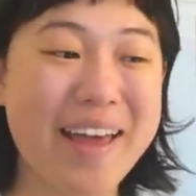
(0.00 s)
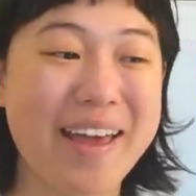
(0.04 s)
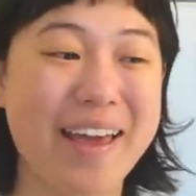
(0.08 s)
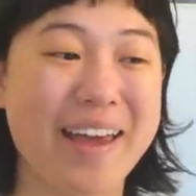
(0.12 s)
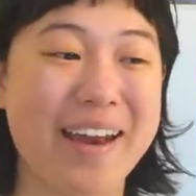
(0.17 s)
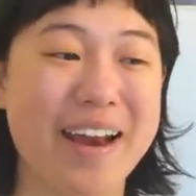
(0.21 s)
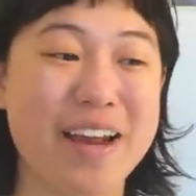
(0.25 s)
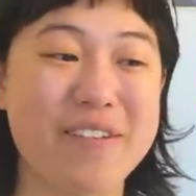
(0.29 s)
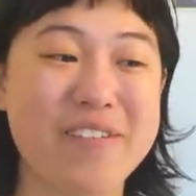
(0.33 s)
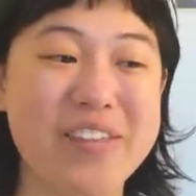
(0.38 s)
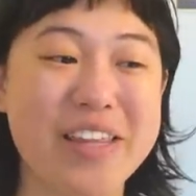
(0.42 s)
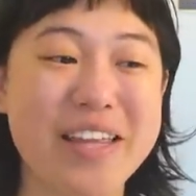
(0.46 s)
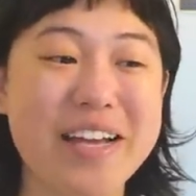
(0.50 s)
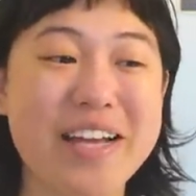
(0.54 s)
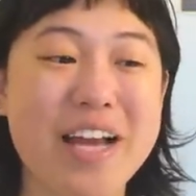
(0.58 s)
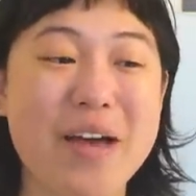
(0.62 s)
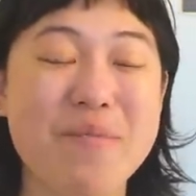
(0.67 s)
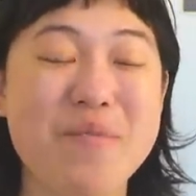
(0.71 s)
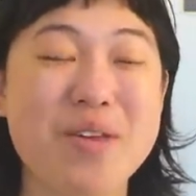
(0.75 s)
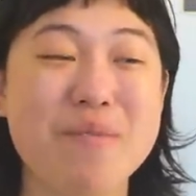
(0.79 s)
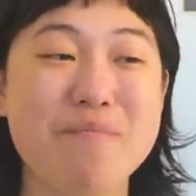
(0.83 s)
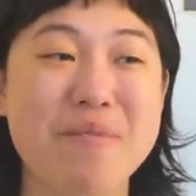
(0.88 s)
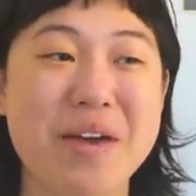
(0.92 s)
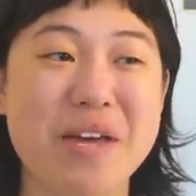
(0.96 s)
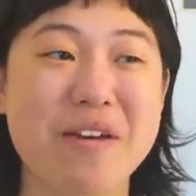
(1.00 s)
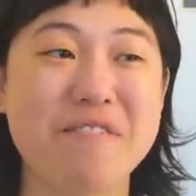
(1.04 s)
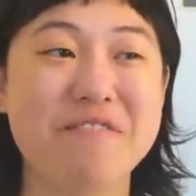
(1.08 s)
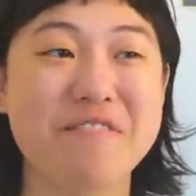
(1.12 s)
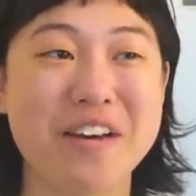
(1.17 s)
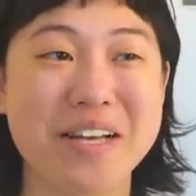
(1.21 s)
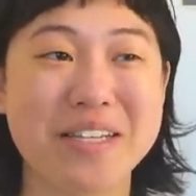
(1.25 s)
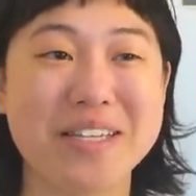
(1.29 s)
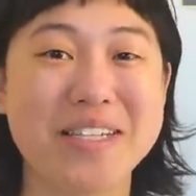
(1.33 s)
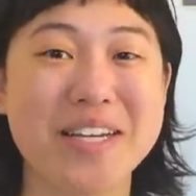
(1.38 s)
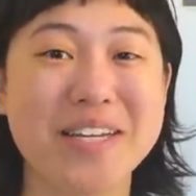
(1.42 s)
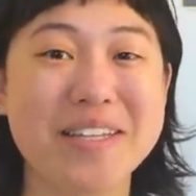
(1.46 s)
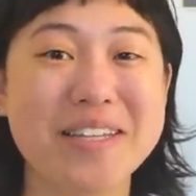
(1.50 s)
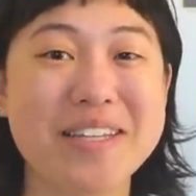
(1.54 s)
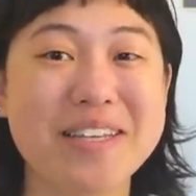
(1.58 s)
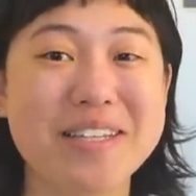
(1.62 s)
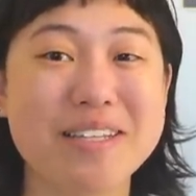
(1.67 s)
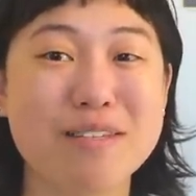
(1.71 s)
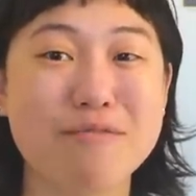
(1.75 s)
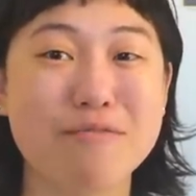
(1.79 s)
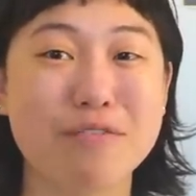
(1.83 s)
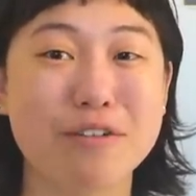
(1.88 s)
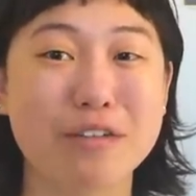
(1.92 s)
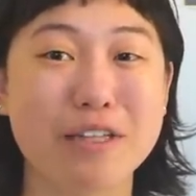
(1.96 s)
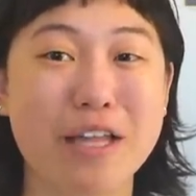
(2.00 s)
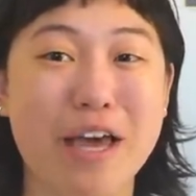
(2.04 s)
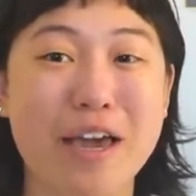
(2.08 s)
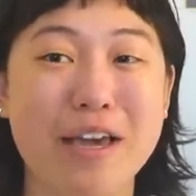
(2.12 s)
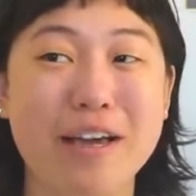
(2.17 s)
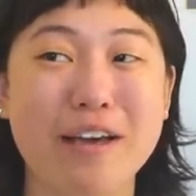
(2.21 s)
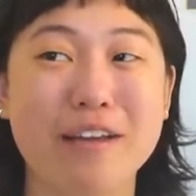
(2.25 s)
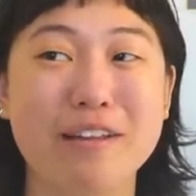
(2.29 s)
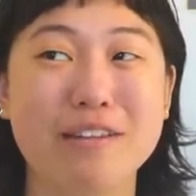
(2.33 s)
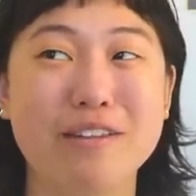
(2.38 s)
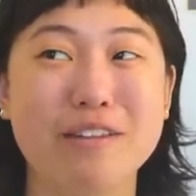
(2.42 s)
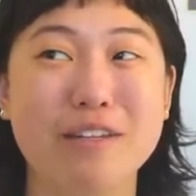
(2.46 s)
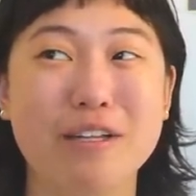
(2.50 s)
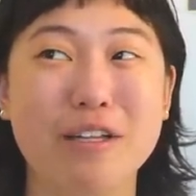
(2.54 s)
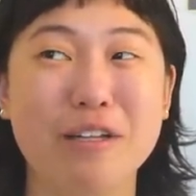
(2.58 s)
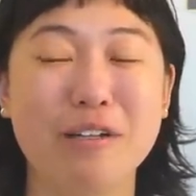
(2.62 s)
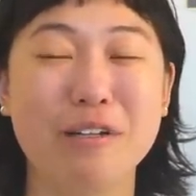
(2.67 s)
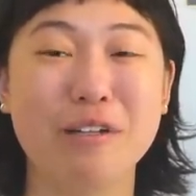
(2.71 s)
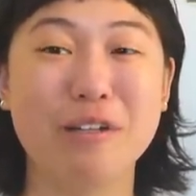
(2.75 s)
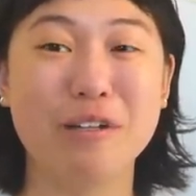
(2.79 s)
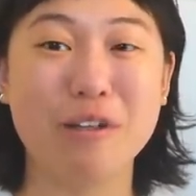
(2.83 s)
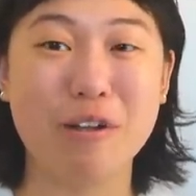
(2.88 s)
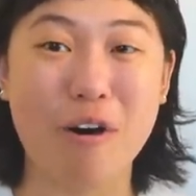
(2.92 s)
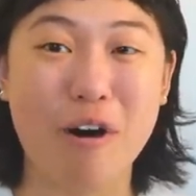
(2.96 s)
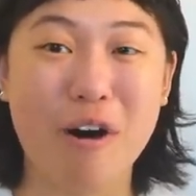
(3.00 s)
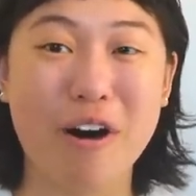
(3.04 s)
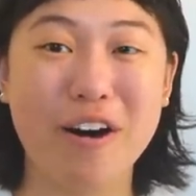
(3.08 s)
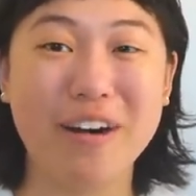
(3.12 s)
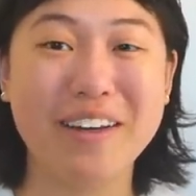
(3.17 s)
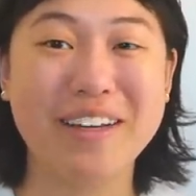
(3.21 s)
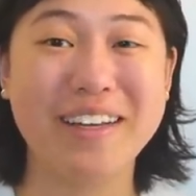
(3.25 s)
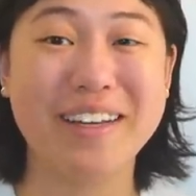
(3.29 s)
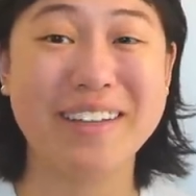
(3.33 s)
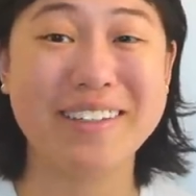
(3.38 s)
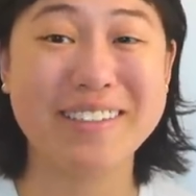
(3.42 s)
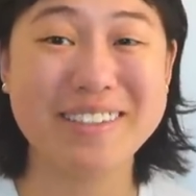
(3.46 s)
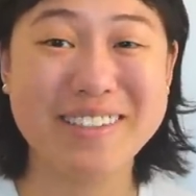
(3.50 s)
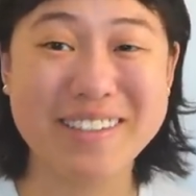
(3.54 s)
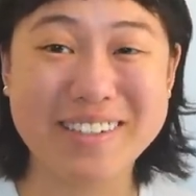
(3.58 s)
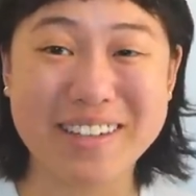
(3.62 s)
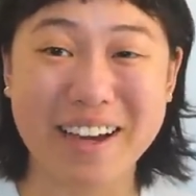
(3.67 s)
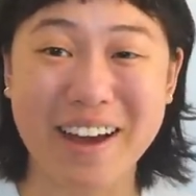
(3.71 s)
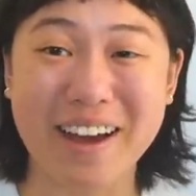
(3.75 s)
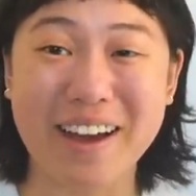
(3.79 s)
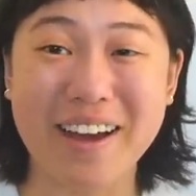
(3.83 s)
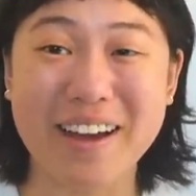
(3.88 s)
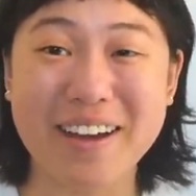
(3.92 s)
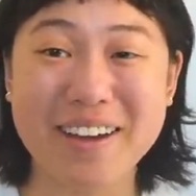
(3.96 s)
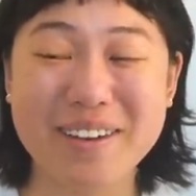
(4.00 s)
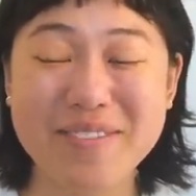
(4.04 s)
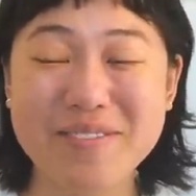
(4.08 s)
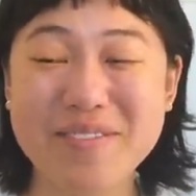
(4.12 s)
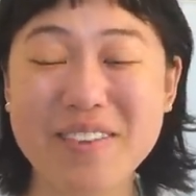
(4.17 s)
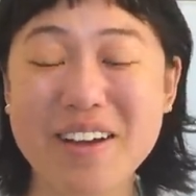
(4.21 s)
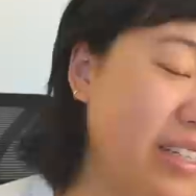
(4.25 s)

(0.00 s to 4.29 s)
And I feel like I've been manifesting this for like the longest time.